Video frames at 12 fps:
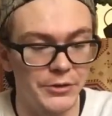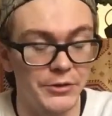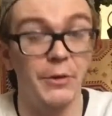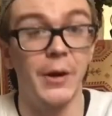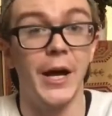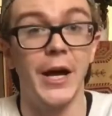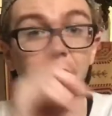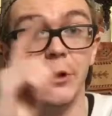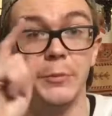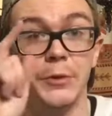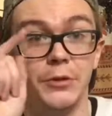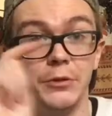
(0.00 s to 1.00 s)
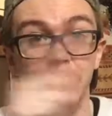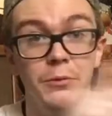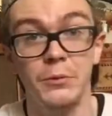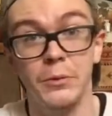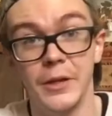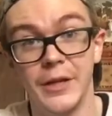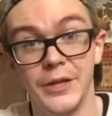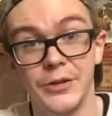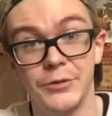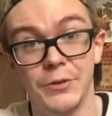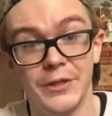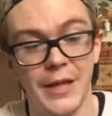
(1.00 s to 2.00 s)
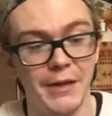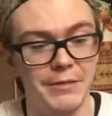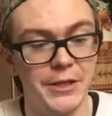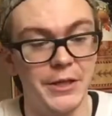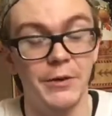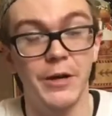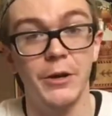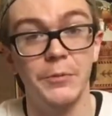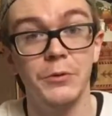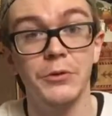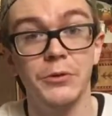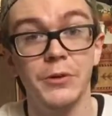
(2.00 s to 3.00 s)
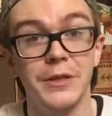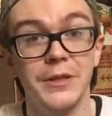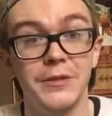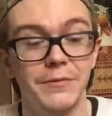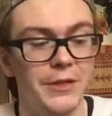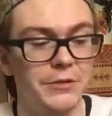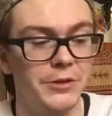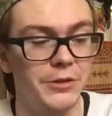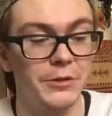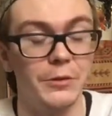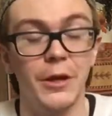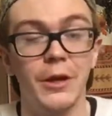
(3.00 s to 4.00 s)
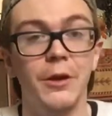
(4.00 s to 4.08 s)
so I hope you enjoyed that video, and I hope you enjoyed this video too.